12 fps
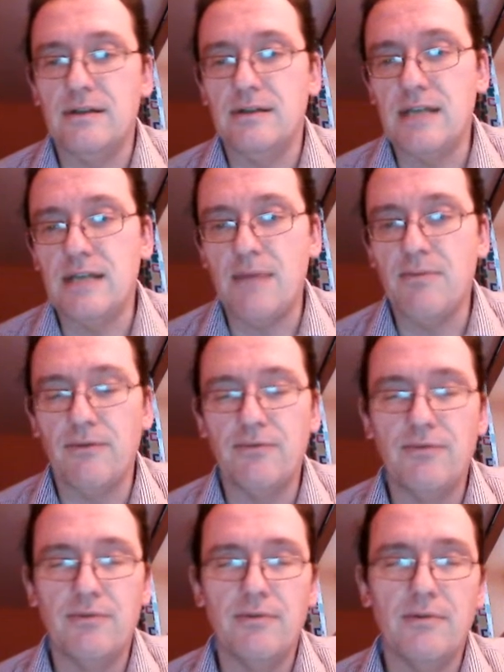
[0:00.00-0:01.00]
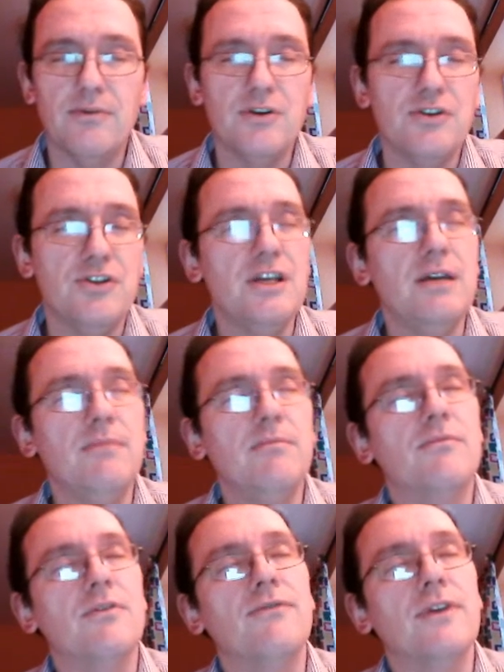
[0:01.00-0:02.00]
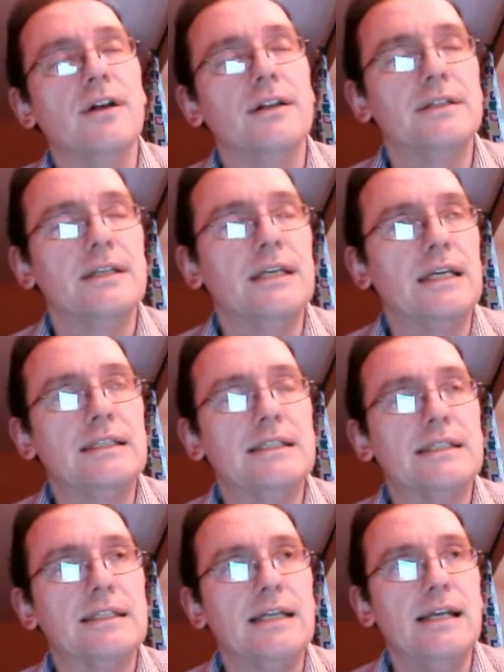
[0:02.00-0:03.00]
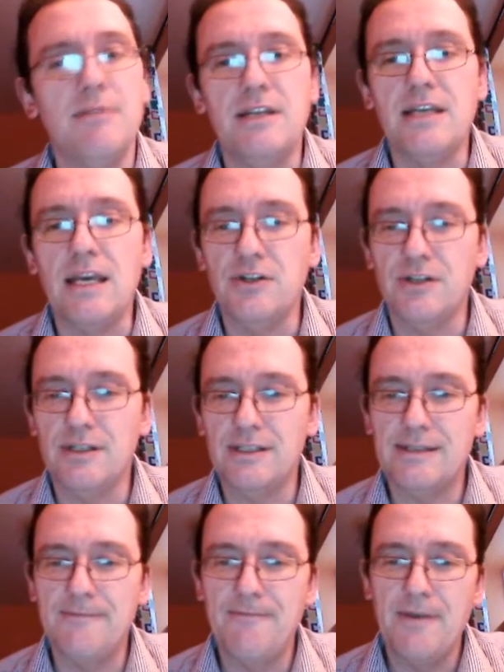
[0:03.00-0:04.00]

type of regime revealed its limitations,